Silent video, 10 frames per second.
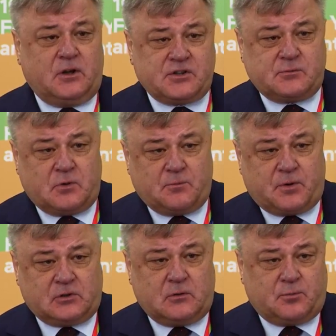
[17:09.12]
in the
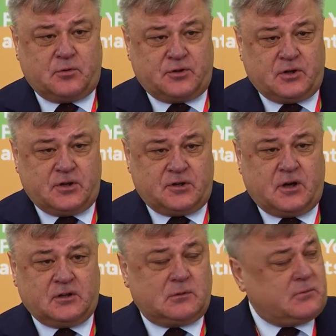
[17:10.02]
European market as
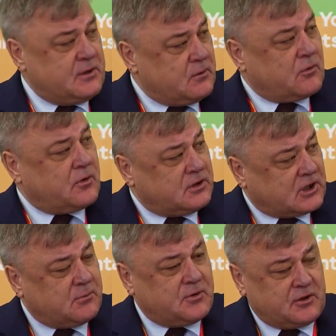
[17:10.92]
far
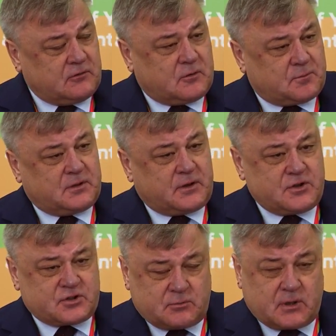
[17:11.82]

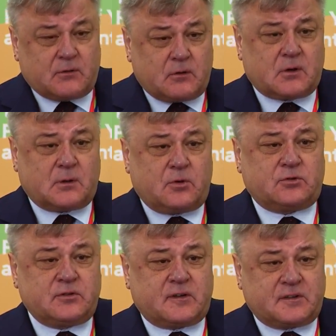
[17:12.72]
as
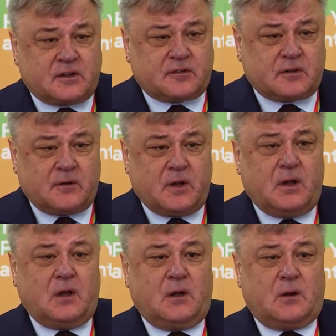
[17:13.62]
maneuver
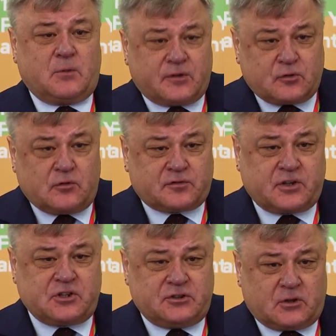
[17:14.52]
locomotives are
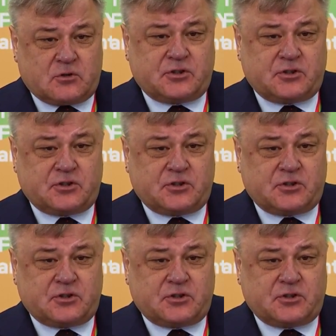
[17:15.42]
concerned. You know,